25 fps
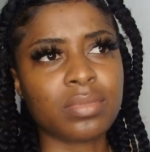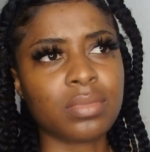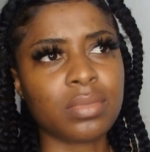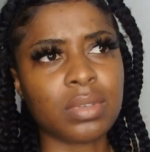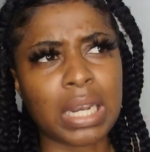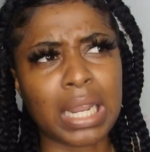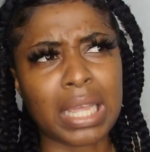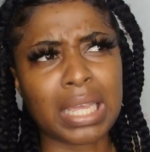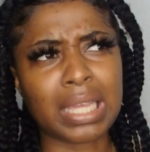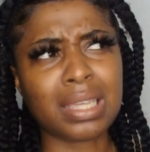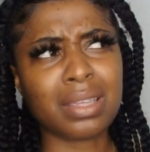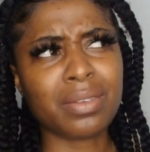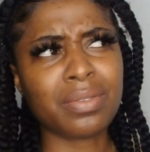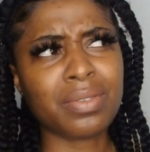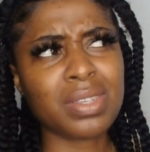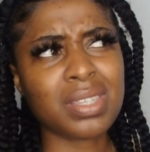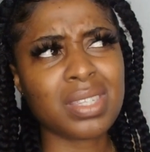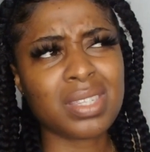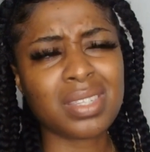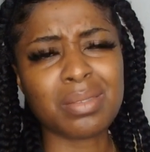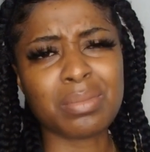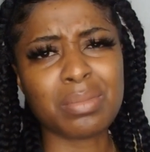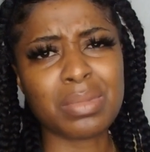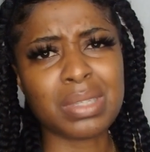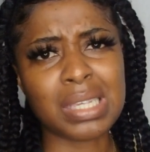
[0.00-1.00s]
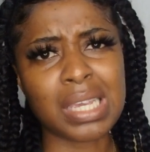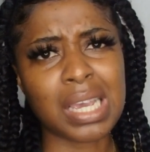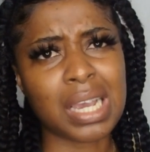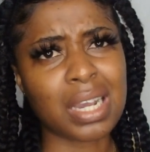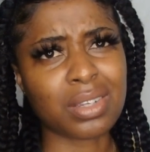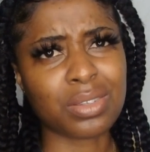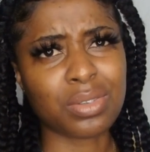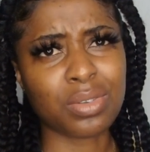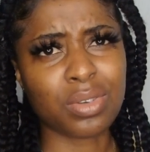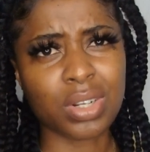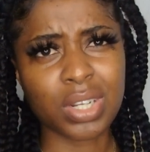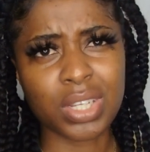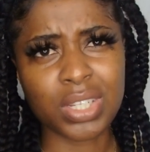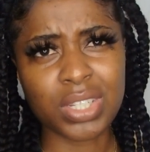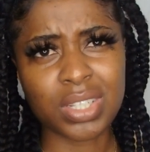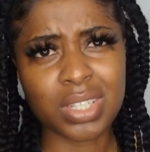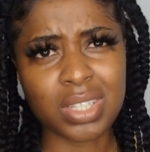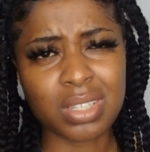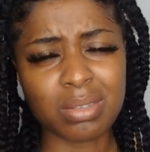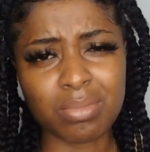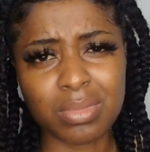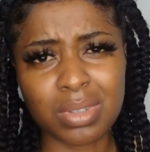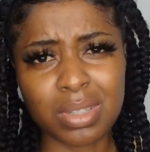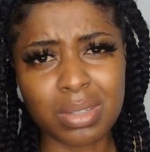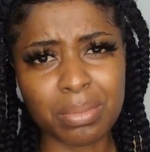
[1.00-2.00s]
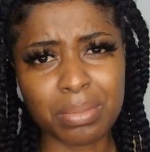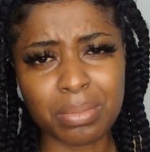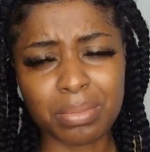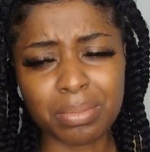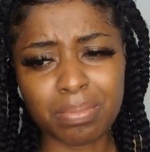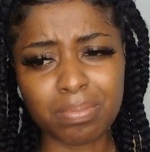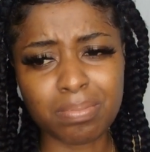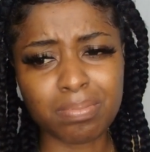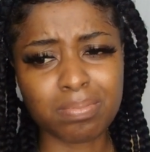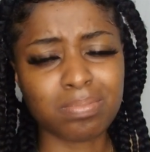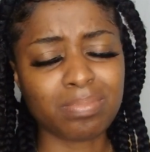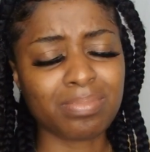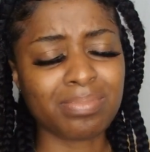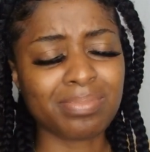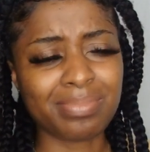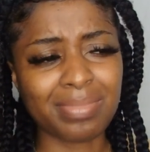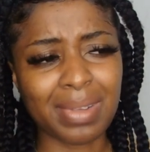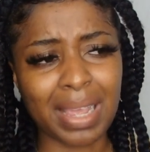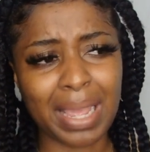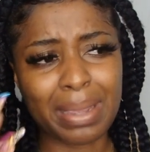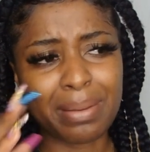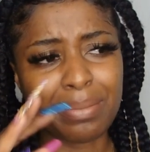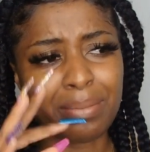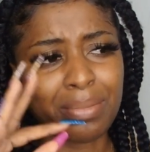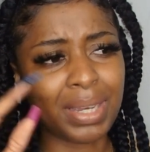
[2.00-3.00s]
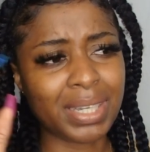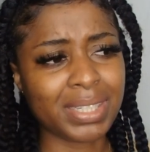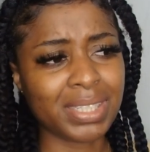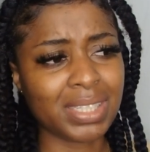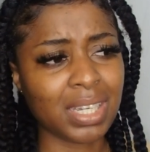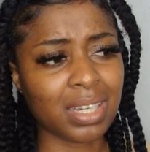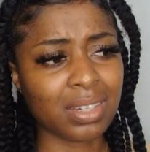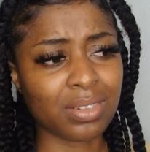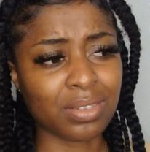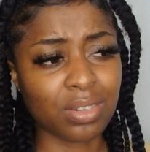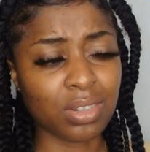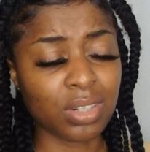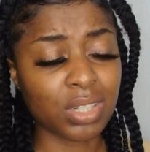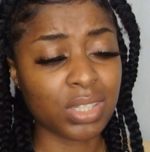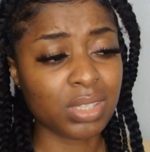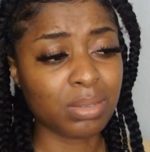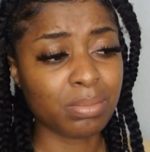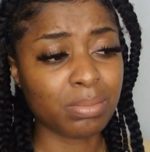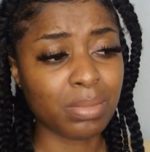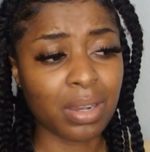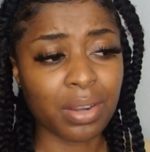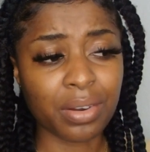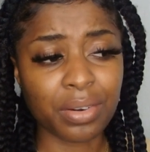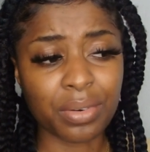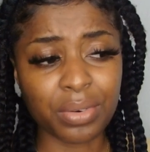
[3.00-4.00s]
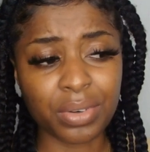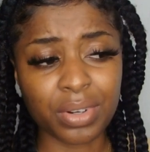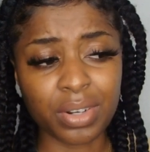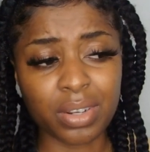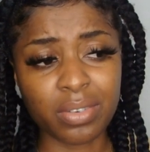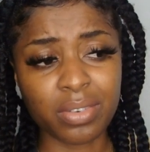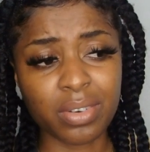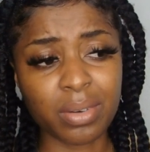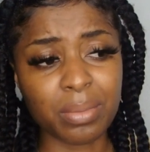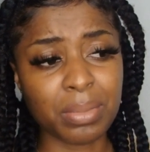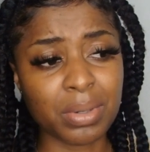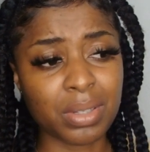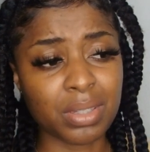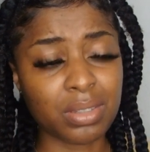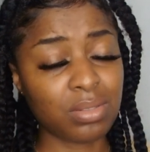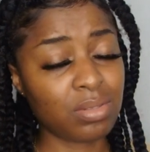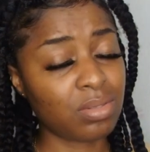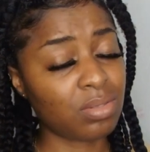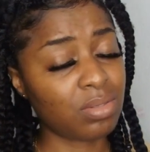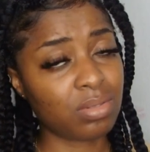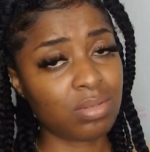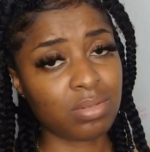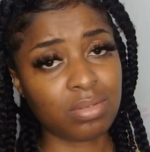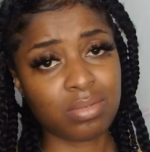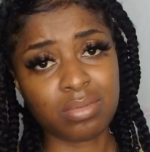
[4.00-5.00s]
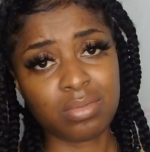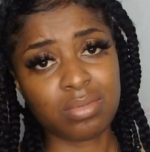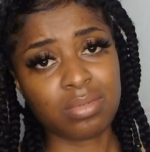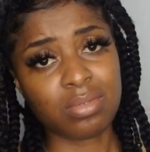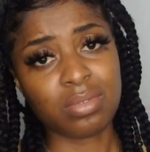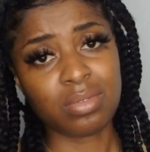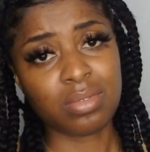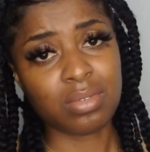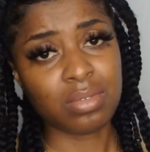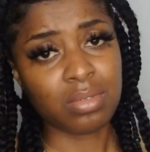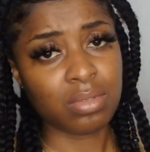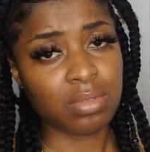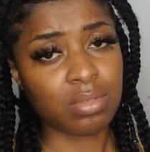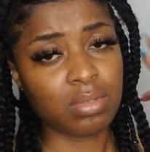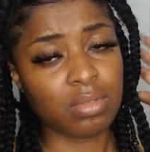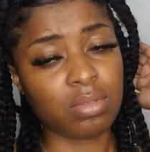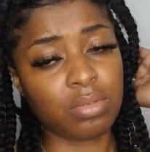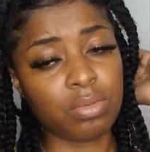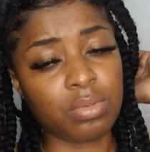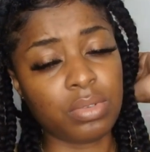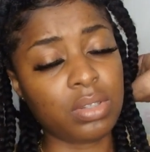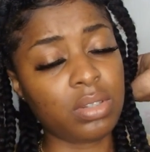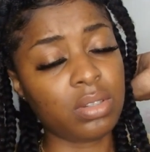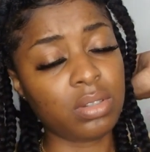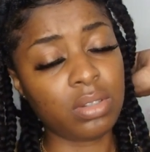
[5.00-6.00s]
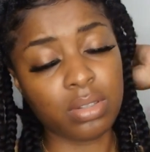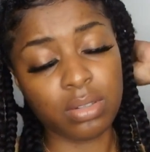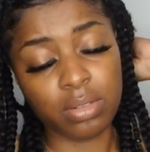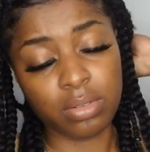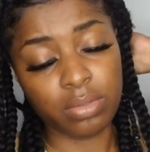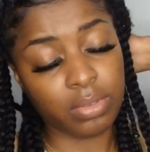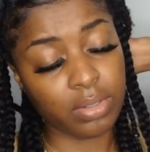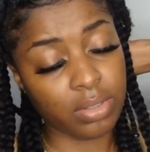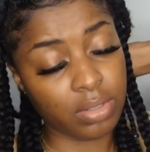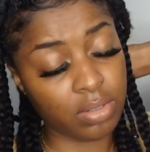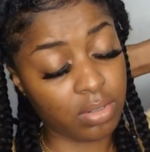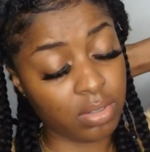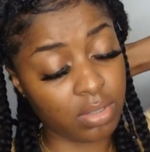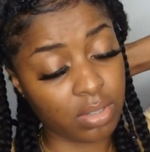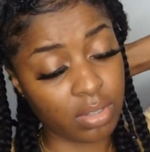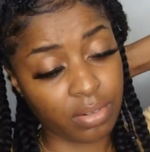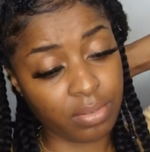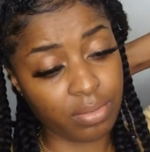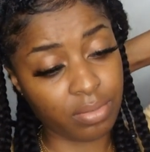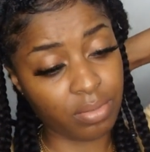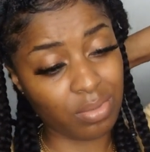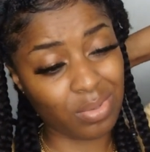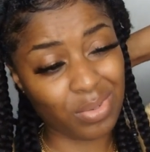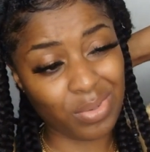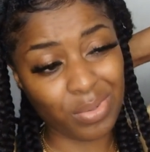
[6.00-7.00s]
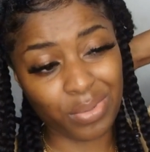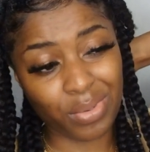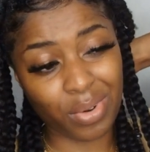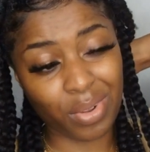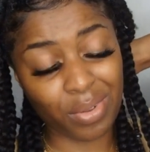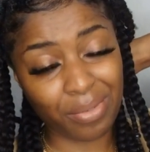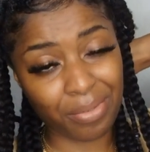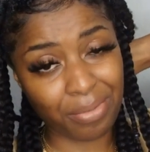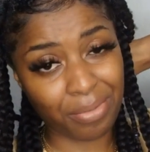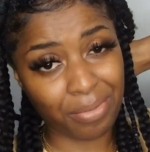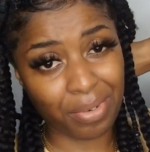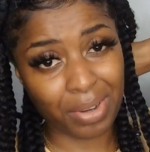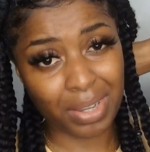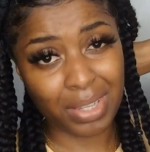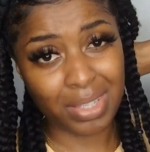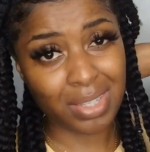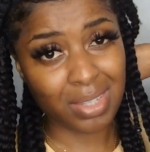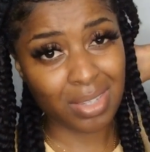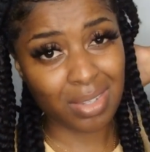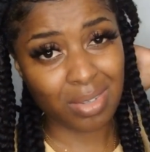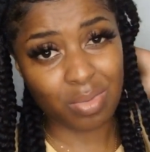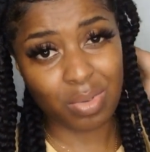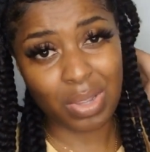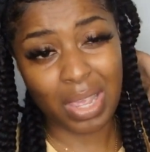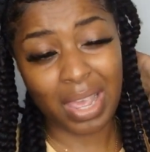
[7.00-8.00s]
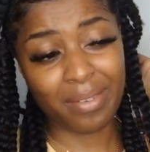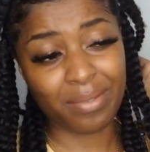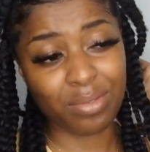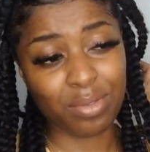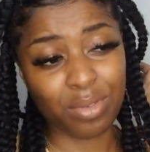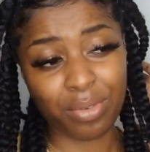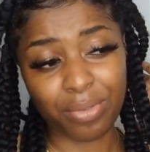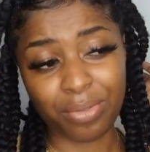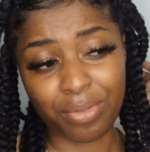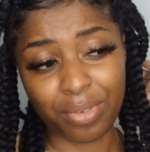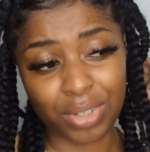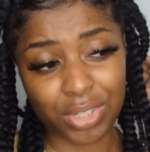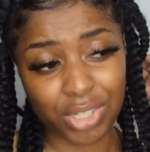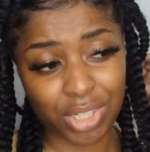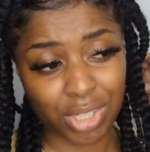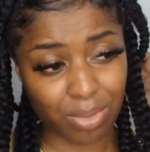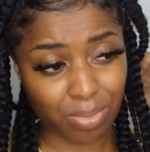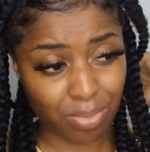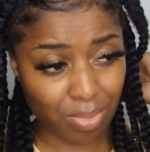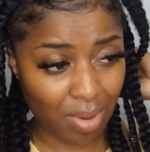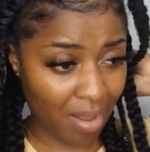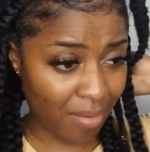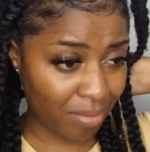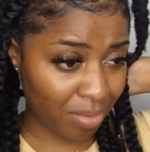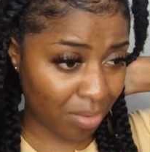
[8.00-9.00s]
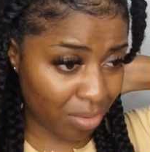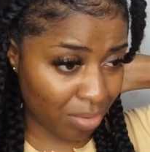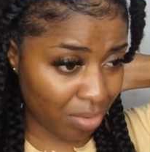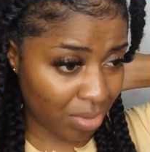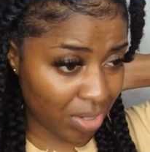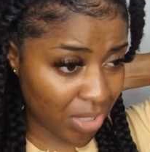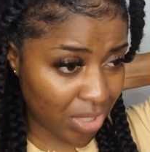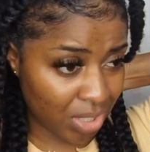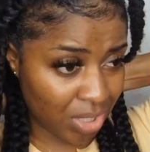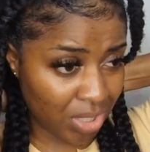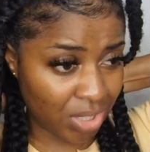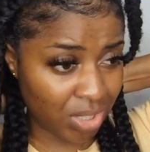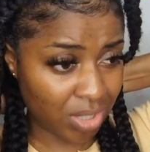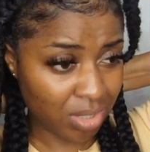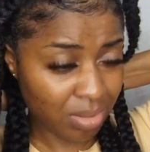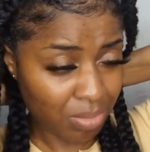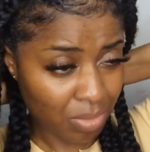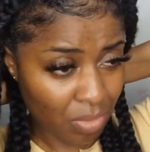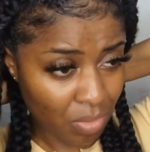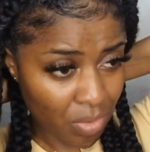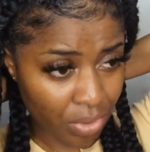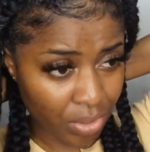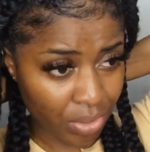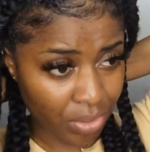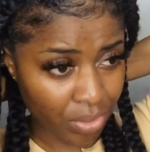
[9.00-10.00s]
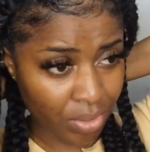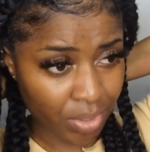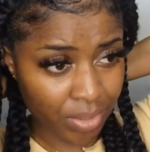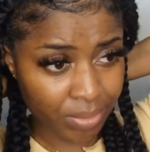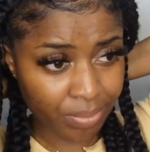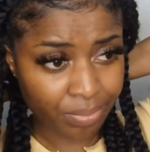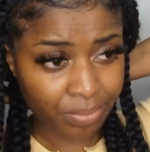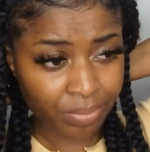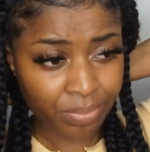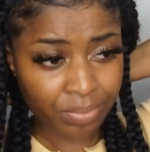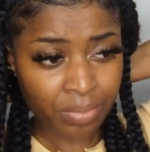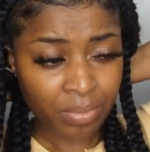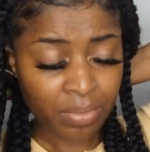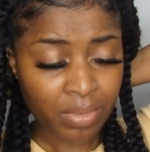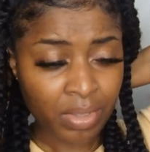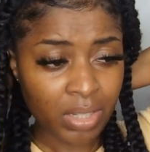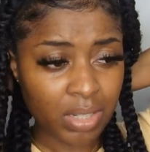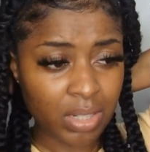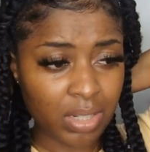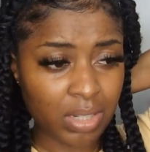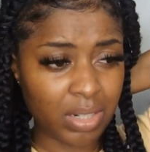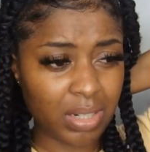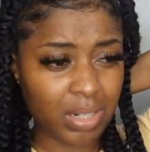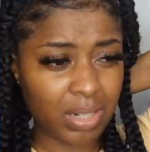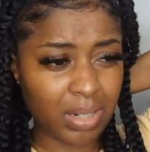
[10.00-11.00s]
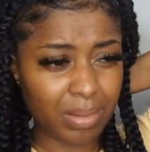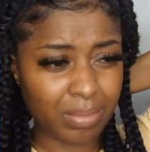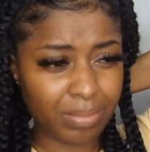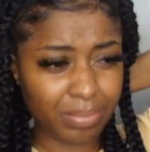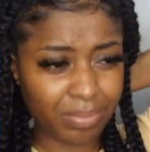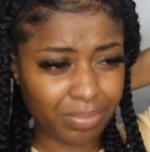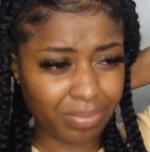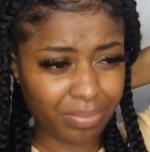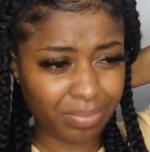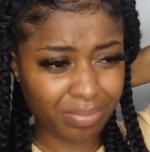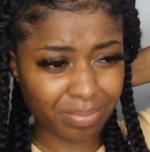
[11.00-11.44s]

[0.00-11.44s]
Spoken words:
Like, if he see me, he acknowledges me. I might acknowledge him back or whatever, but we're not friends. We have no friendship. We have no relationship going on.